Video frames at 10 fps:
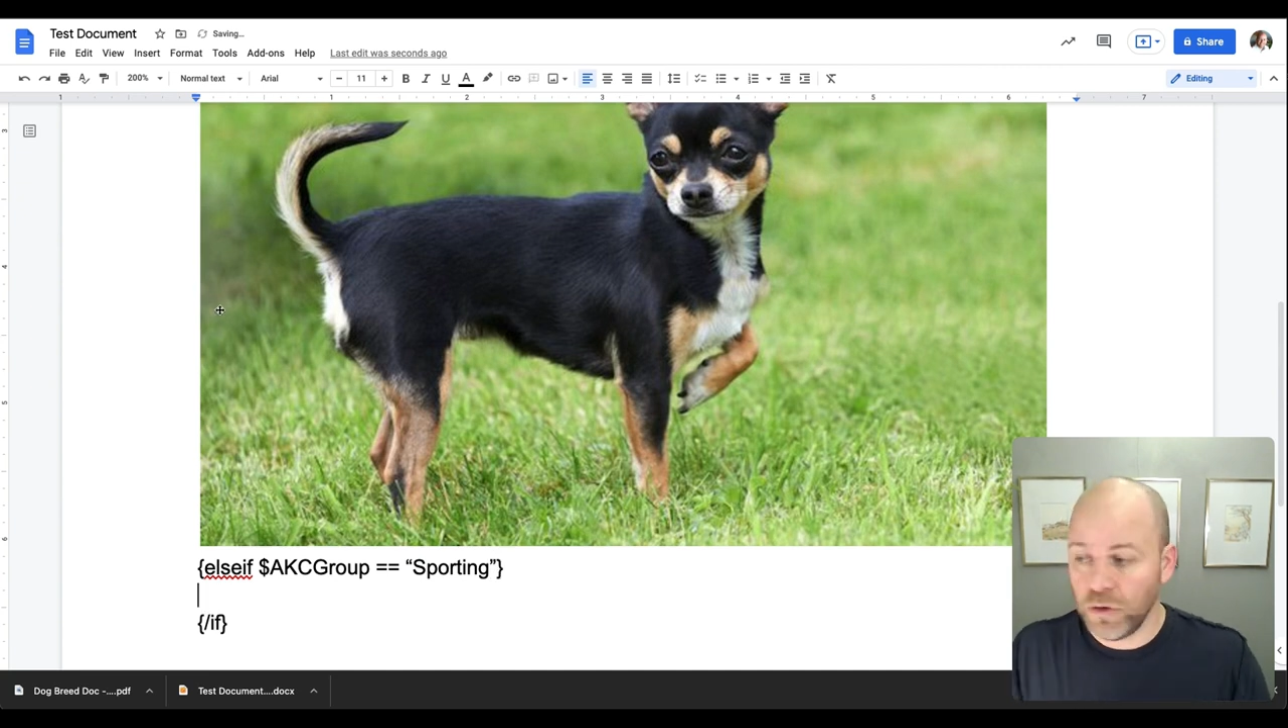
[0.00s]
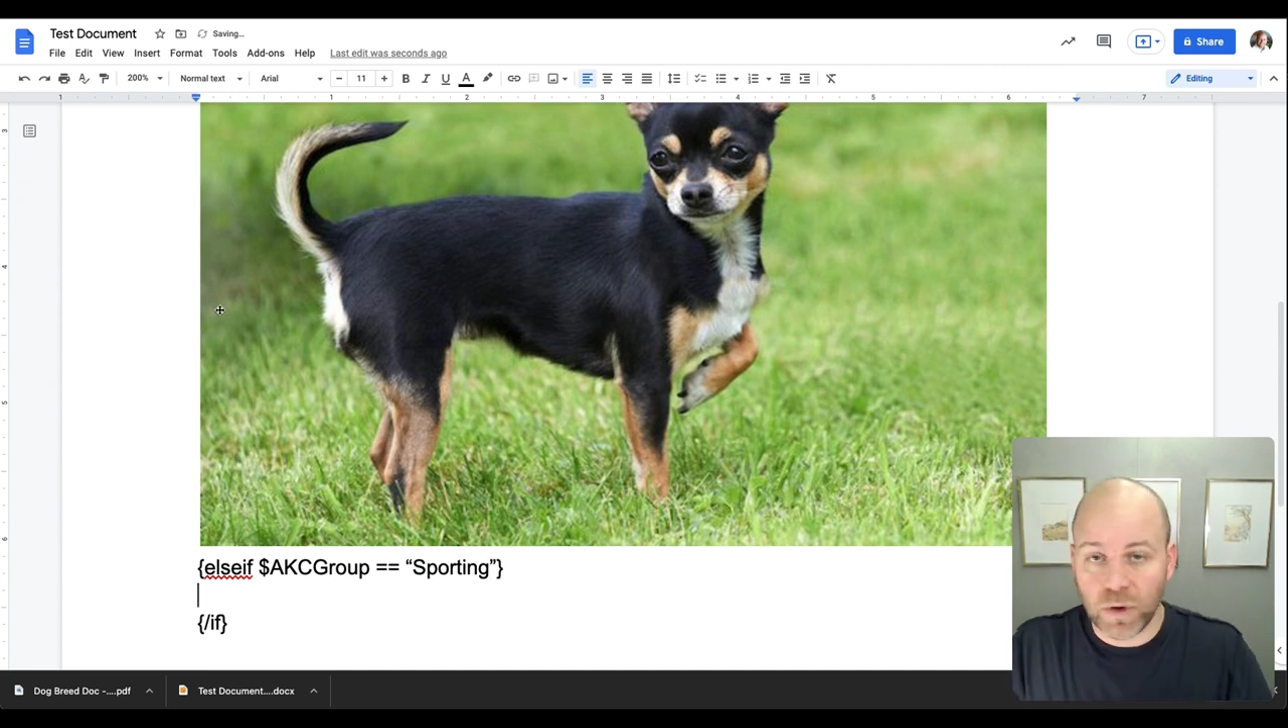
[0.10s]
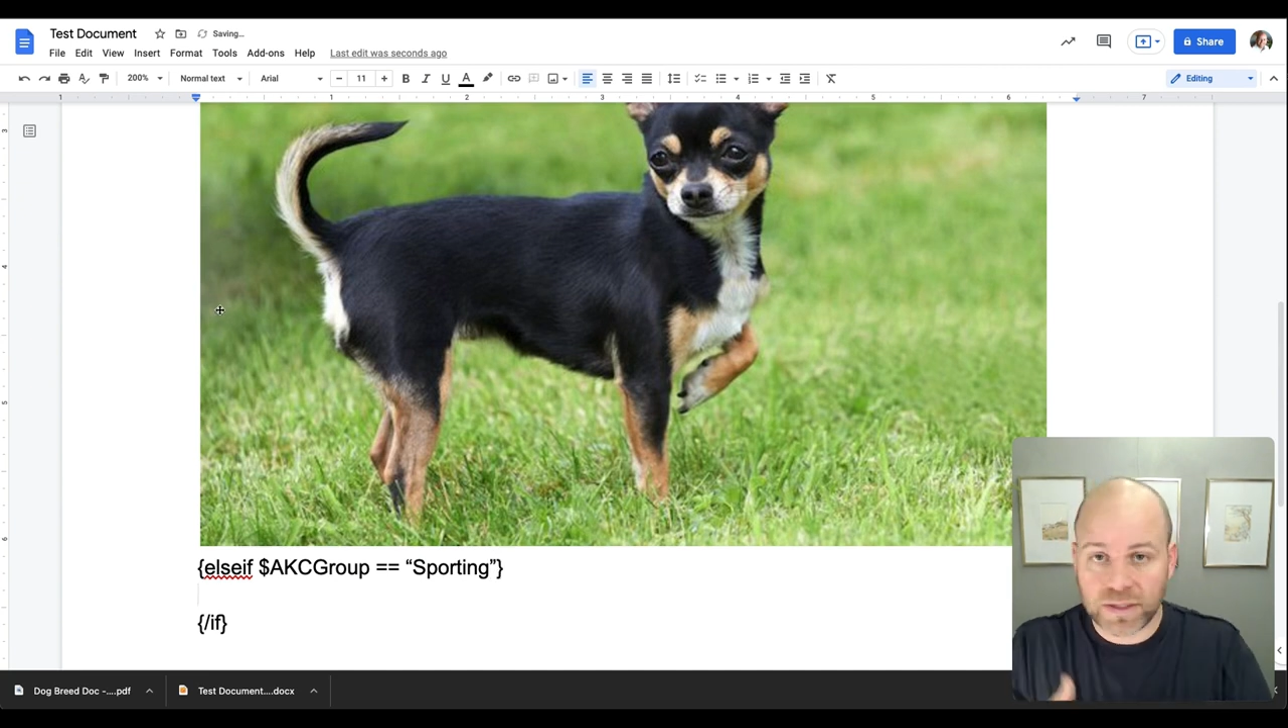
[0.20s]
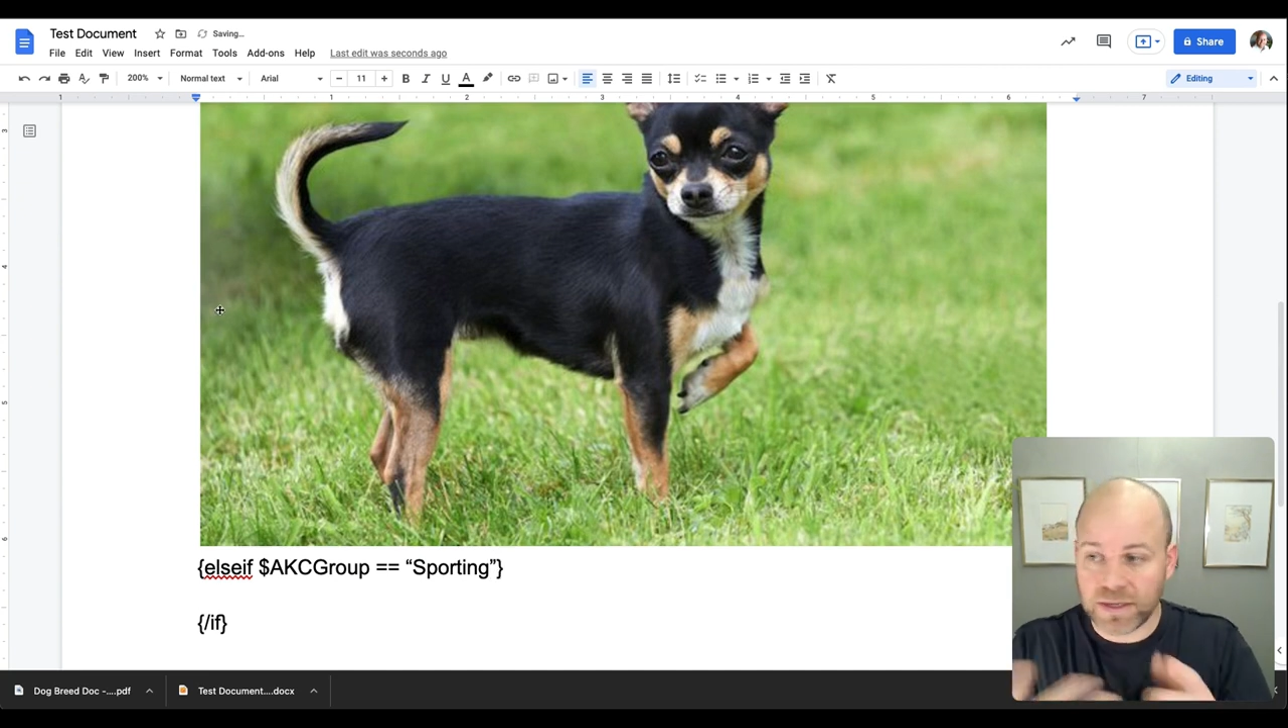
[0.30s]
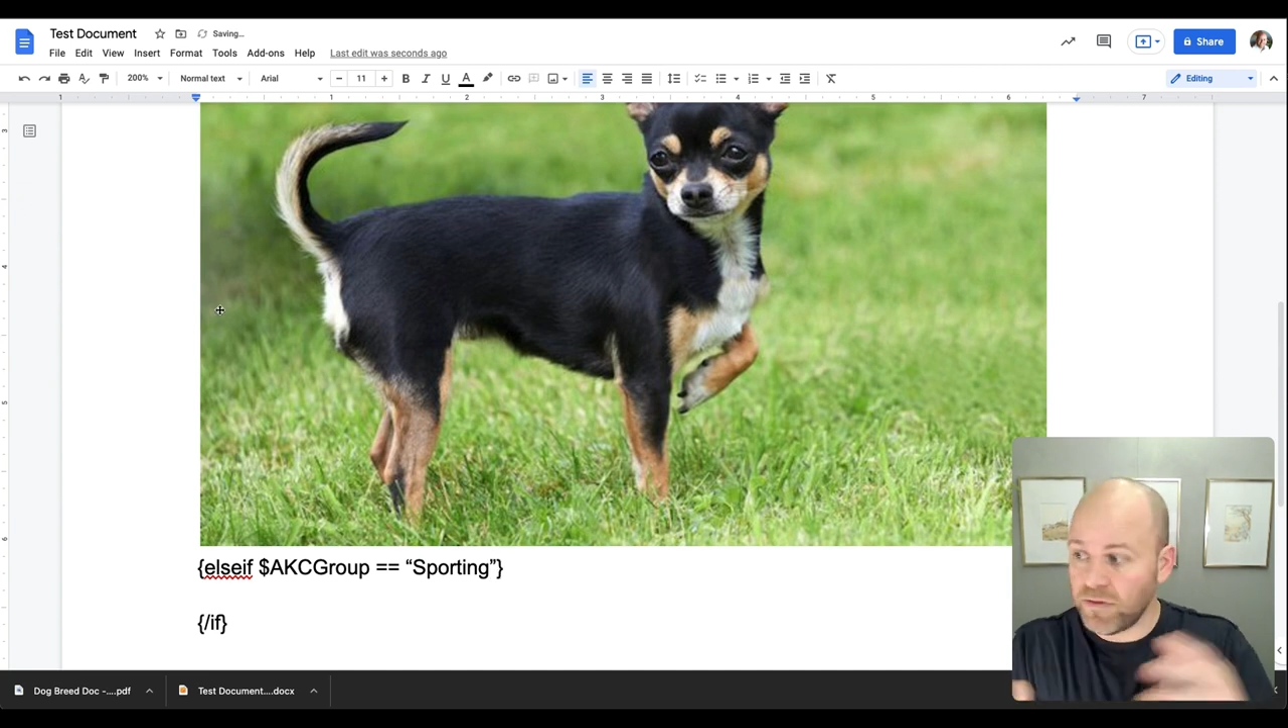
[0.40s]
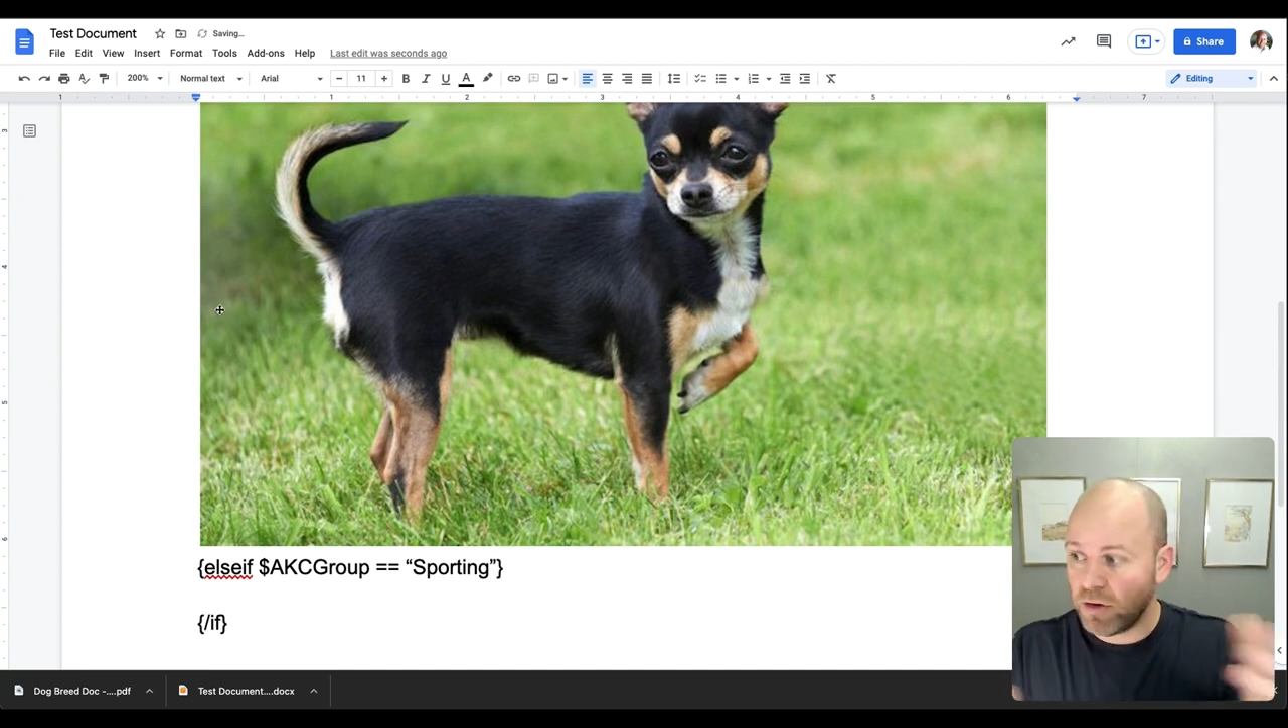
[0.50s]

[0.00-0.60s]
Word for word: what's ever